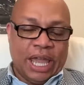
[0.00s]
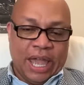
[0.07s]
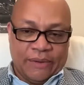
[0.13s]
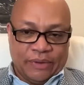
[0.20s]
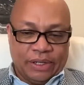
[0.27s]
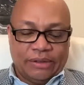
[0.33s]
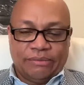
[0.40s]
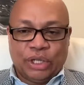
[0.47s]
to
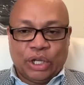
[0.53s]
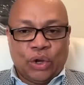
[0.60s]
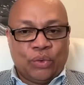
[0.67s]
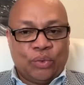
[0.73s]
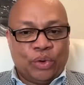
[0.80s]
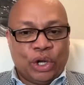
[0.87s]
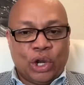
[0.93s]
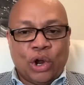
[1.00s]
heaven, you
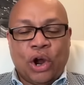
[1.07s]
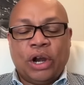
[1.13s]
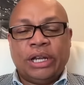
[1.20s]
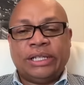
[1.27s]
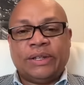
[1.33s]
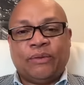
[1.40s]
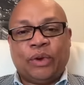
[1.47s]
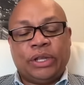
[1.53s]
know,
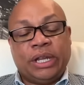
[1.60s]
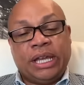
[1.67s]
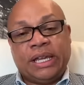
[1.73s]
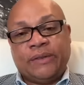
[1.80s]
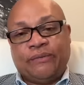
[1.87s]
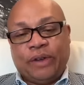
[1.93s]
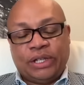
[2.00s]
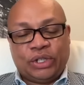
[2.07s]
regardless of whether they
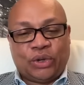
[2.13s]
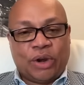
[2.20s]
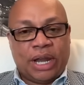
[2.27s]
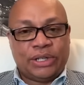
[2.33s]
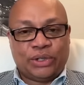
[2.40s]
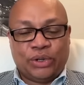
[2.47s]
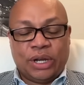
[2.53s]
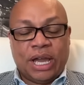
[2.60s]
confess
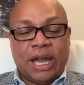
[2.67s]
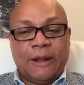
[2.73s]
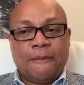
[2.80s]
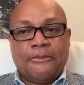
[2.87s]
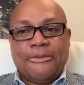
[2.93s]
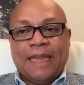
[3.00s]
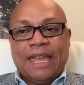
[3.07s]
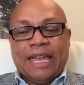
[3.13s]
Christ or
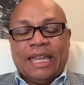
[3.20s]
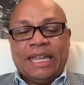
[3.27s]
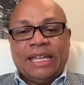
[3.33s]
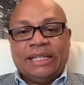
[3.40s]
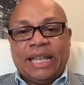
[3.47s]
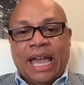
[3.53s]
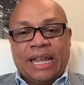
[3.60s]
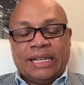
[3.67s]
not.
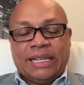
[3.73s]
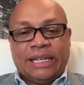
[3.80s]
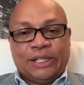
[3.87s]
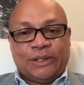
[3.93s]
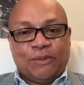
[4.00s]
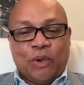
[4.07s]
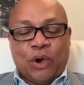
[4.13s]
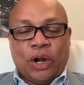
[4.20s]
His idea
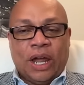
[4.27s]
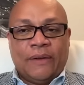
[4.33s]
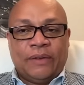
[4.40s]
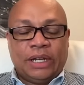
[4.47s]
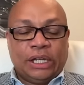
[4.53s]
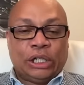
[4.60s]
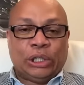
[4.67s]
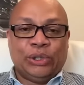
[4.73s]
is more of
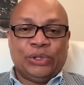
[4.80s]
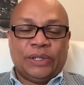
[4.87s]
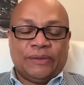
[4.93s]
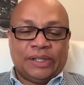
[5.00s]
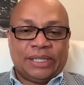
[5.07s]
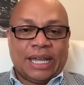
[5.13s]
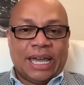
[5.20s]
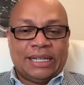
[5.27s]
an
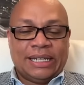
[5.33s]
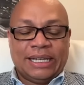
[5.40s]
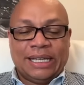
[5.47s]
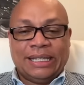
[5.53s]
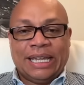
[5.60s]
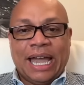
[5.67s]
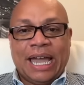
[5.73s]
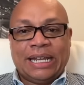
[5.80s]
inclusivist
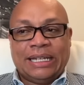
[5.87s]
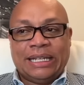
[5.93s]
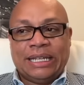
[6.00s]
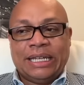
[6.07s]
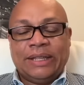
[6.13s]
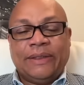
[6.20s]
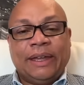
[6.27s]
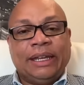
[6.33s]
idea, the
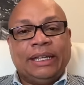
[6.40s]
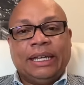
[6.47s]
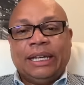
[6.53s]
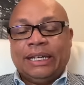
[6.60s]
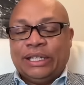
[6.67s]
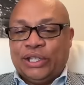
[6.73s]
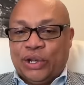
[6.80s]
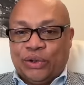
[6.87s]
idea that,
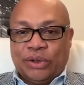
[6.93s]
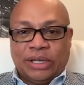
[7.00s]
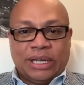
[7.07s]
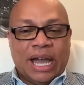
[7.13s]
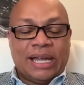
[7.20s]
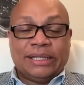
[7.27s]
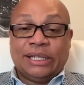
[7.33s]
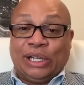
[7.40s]
you know,
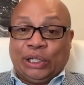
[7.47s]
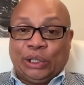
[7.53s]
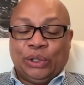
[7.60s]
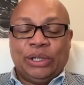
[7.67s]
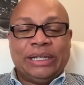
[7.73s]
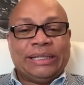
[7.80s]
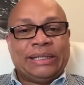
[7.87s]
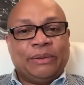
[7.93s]
God's
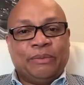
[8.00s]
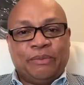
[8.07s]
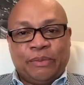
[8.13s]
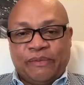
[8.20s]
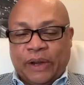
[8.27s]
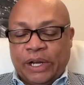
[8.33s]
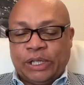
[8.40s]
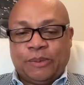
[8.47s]
included some
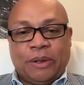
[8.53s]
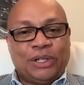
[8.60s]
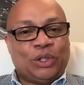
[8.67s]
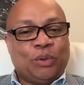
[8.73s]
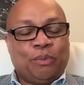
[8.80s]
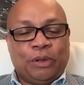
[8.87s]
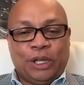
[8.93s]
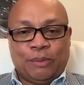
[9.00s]
very
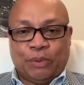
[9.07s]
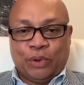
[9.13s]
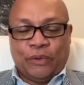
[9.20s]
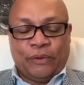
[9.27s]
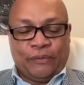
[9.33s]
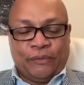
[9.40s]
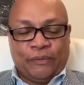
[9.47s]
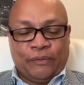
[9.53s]
special
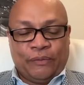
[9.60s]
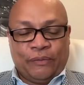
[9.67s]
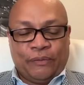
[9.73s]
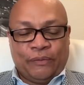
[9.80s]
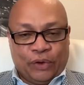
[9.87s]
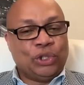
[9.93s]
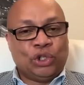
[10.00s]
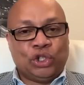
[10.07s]
people. For him,
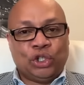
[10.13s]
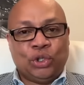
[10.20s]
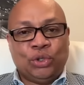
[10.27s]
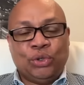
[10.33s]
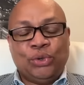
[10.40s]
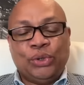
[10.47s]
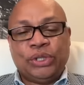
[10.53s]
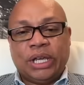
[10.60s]
it's the
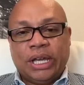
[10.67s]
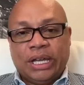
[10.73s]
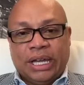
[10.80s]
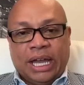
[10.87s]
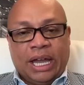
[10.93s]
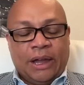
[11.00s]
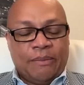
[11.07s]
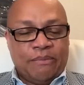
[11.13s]
Jews,
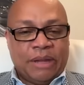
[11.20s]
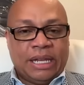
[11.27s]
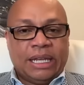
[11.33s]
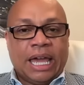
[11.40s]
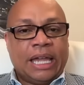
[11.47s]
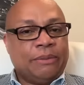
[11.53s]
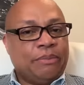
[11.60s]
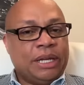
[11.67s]
men
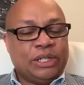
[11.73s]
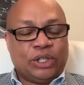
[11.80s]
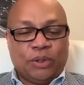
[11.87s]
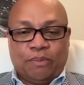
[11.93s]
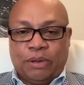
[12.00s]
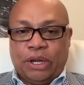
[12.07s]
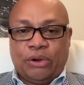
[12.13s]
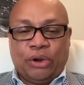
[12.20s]
like Ben
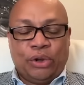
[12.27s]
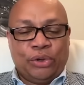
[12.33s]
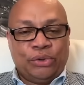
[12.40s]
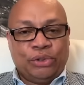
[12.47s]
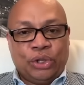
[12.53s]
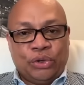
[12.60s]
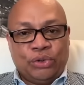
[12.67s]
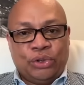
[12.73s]
Shapiro
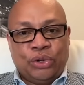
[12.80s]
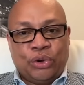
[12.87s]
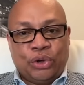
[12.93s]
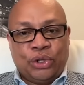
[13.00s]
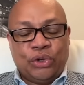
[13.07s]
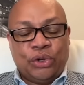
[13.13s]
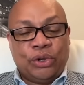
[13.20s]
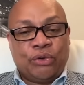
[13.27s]
who
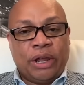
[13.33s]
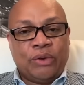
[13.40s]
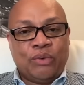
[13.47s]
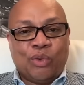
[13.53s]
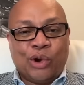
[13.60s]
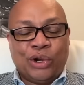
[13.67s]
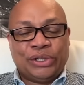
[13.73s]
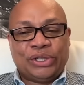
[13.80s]
are doing
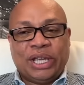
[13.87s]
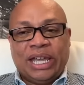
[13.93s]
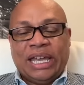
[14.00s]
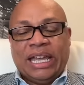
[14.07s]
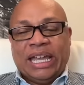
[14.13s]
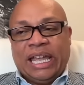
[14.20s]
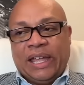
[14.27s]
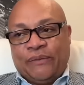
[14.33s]
great works.
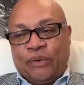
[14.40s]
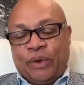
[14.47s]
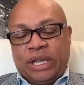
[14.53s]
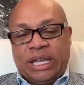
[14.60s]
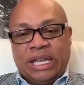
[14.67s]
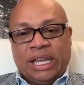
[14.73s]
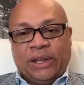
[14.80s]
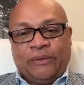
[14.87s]
If
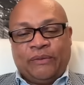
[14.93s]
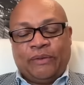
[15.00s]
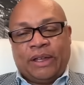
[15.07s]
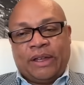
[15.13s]
we